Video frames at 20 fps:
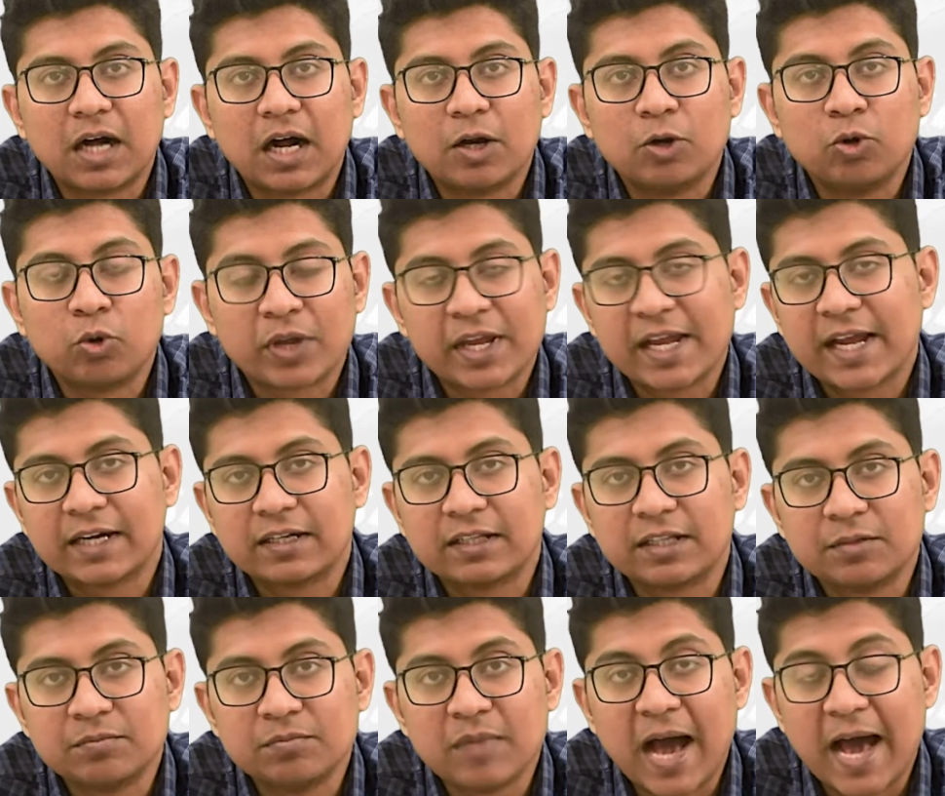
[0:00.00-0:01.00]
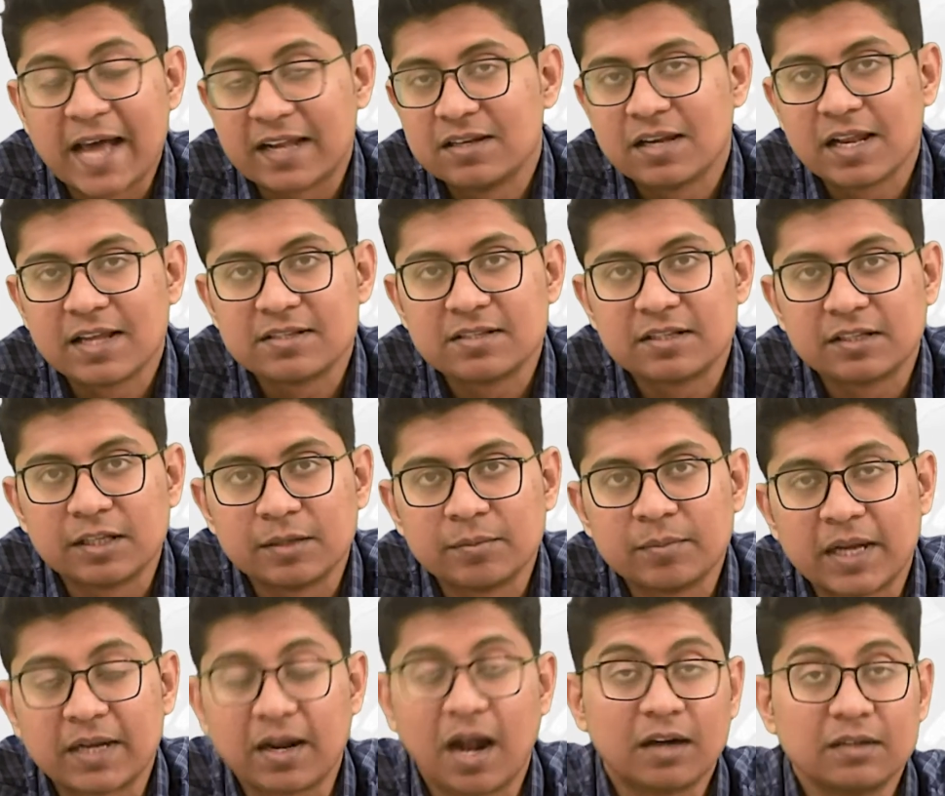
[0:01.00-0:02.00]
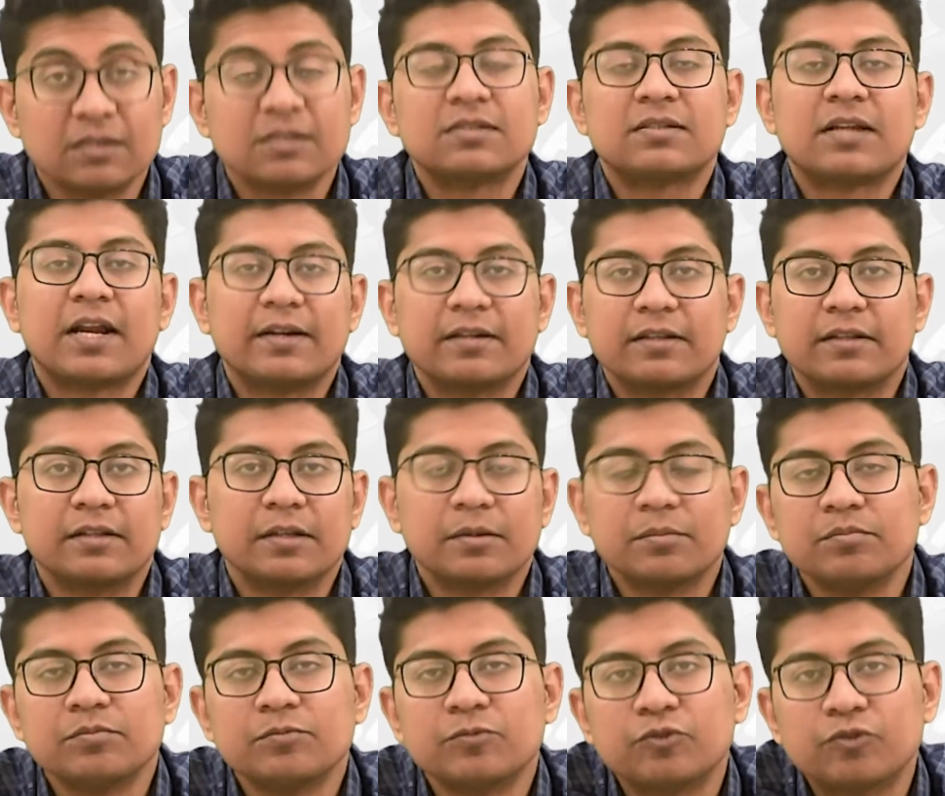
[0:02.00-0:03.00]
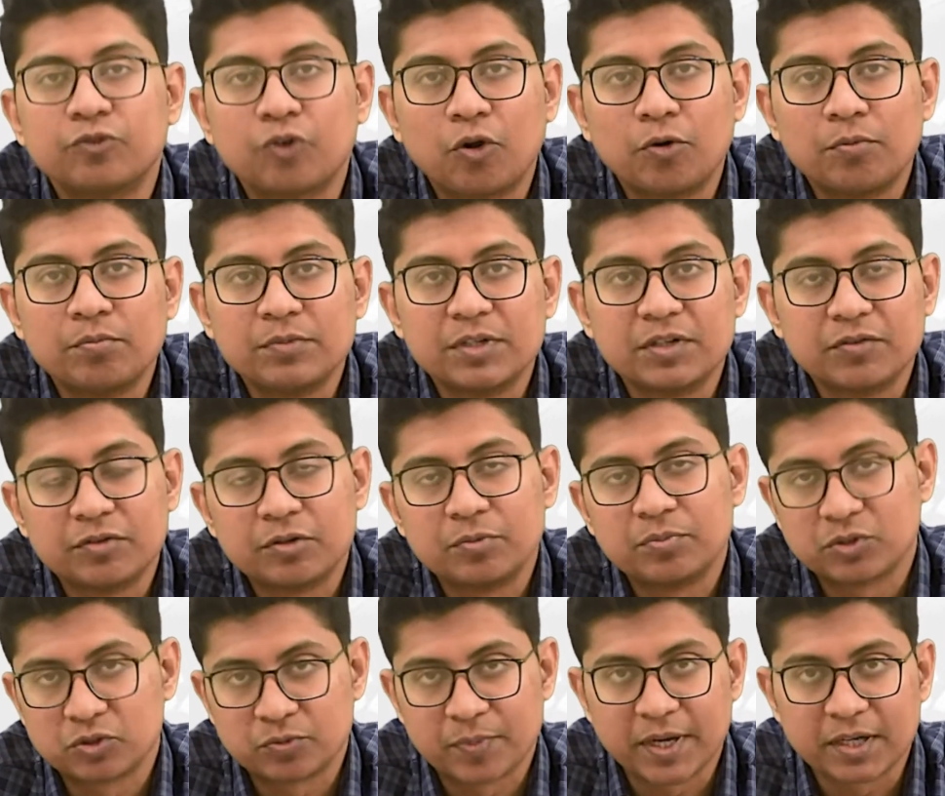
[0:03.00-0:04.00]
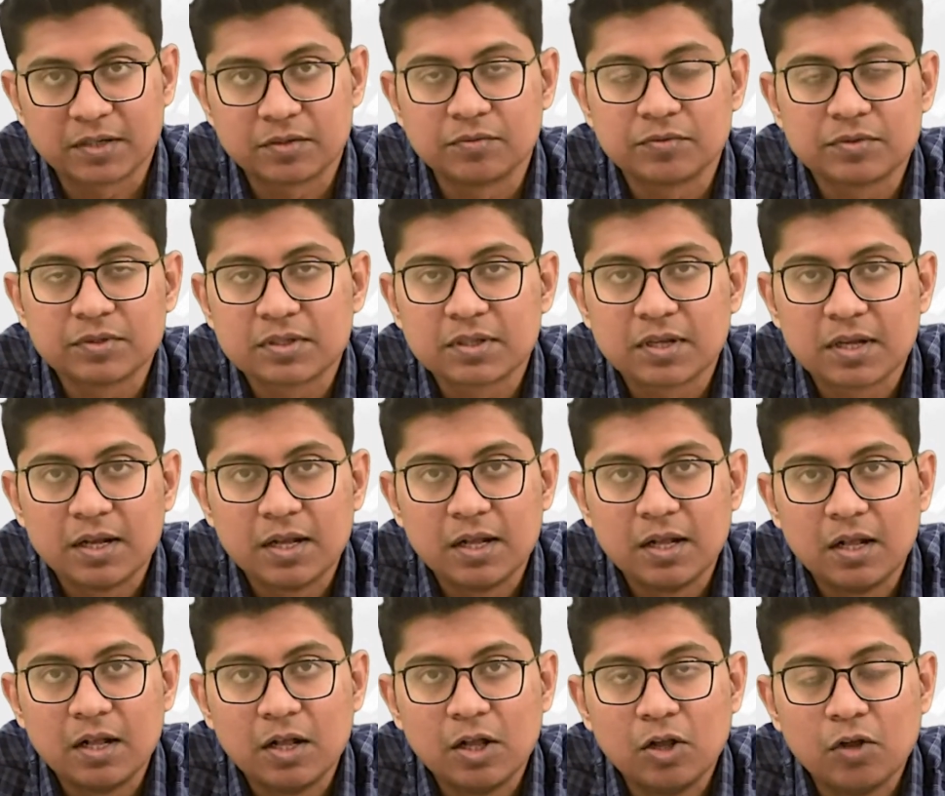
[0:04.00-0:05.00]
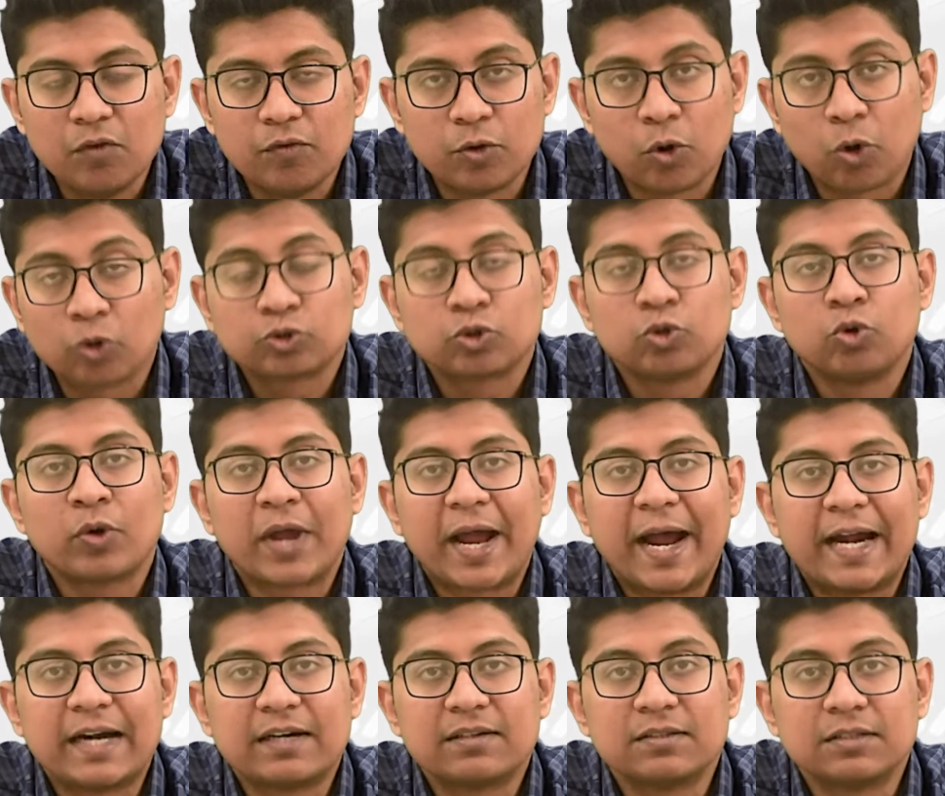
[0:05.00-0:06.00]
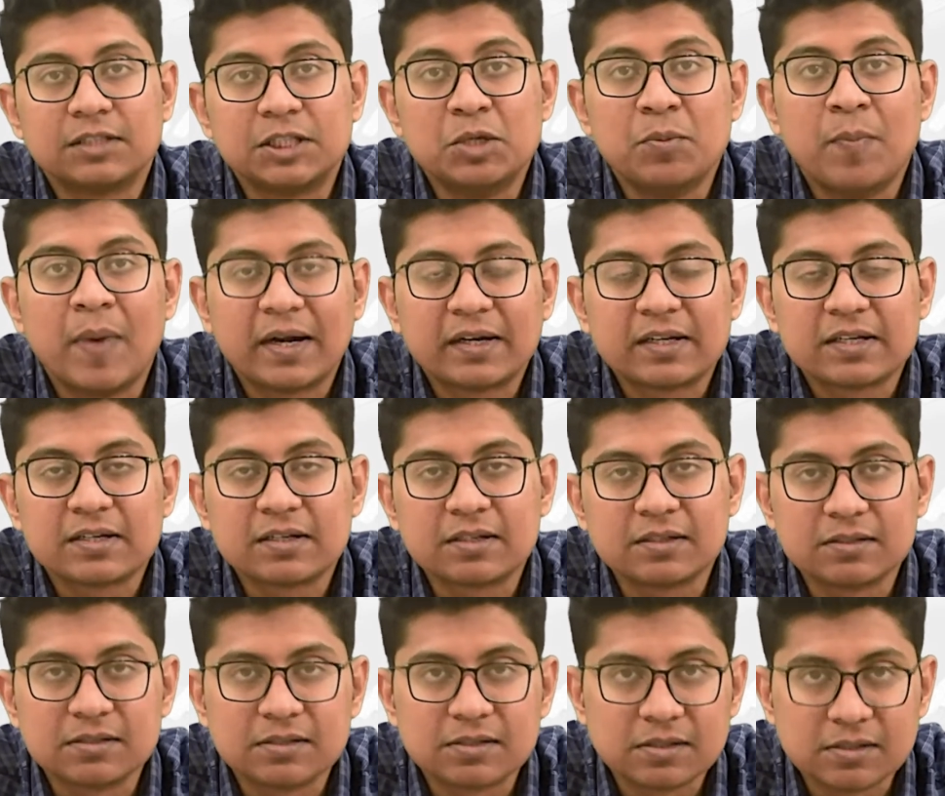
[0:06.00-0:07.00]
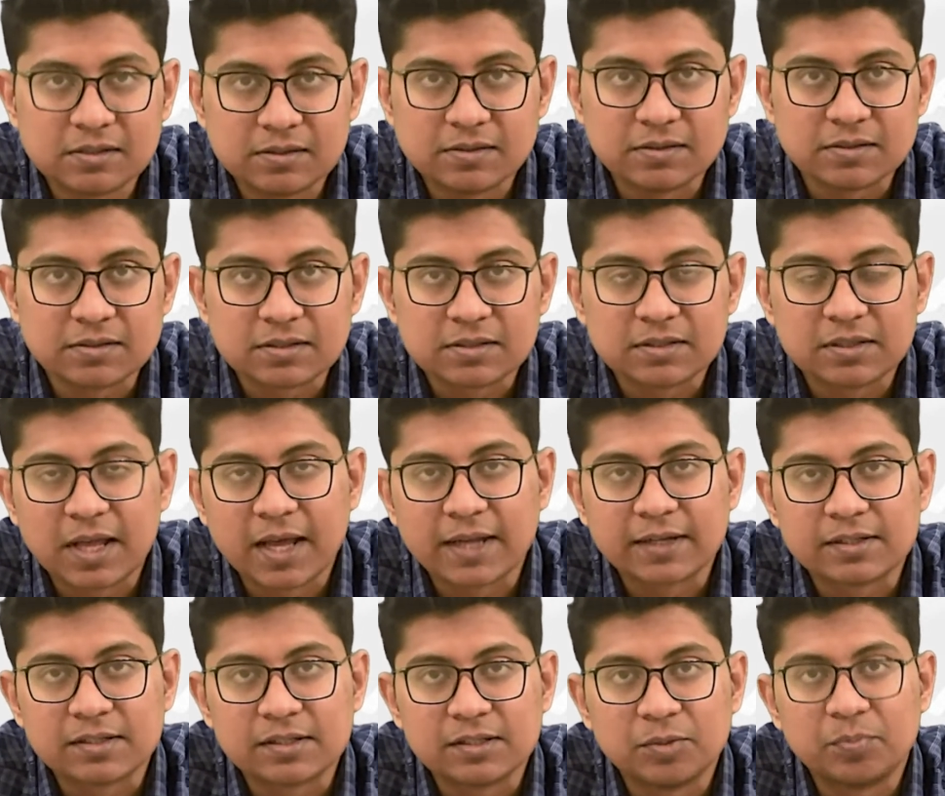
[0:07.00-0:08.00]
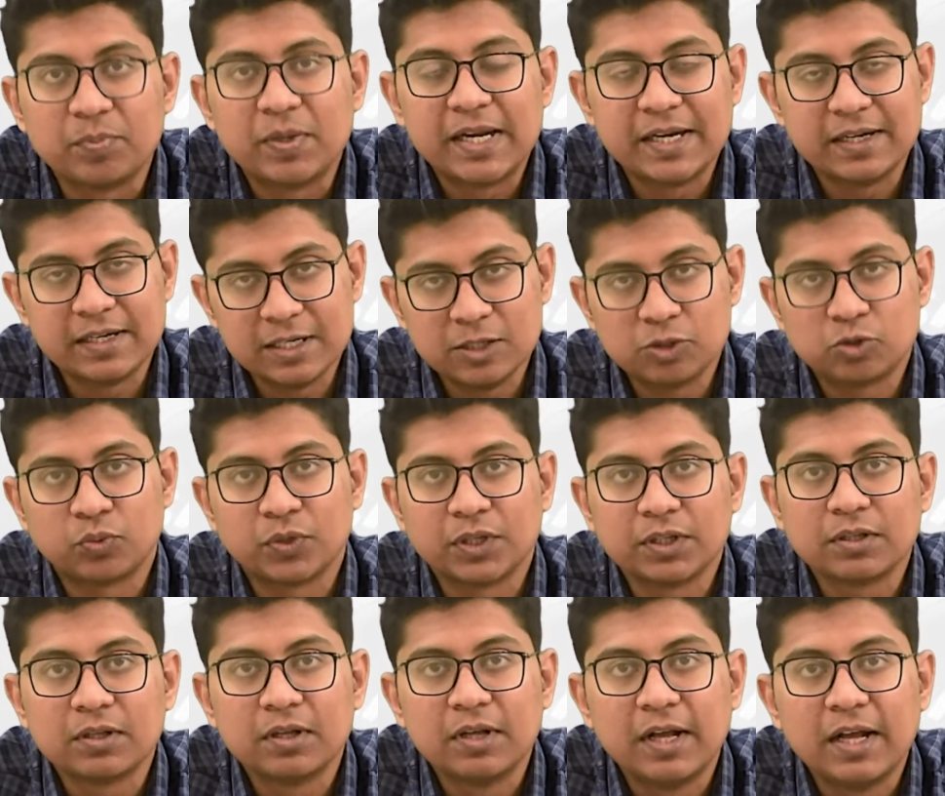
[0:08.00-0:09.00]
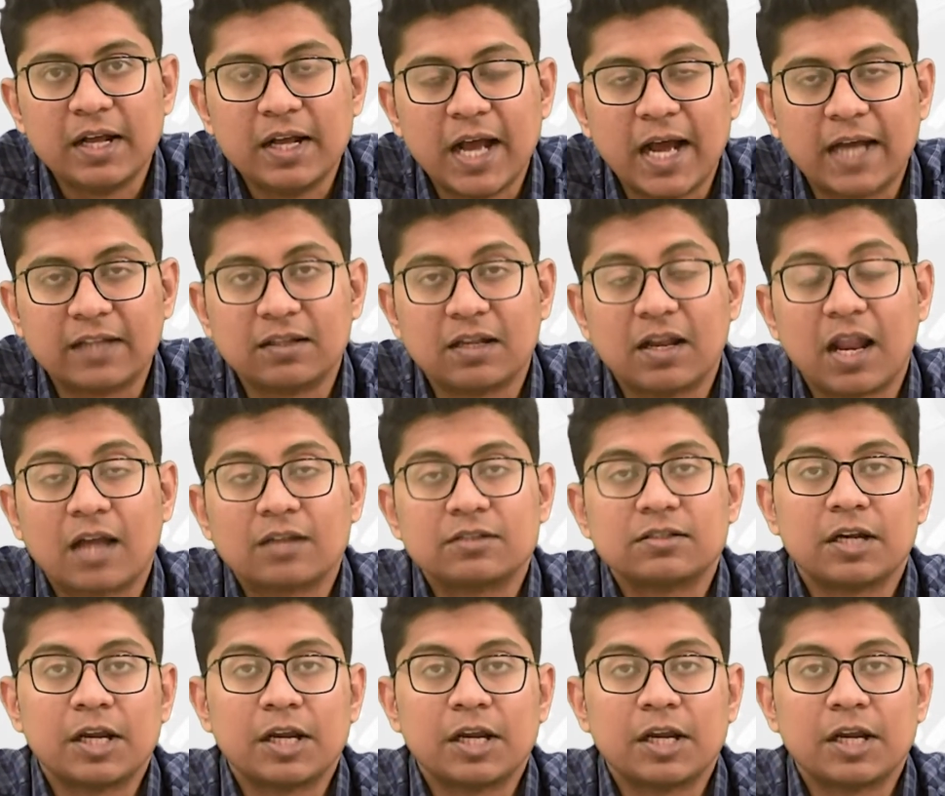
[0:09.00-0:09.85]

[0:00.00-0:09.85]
looking at them, analyzing them and understanding them from different perspectives. We'll also look at the thematic concerns that the play deals with and the larger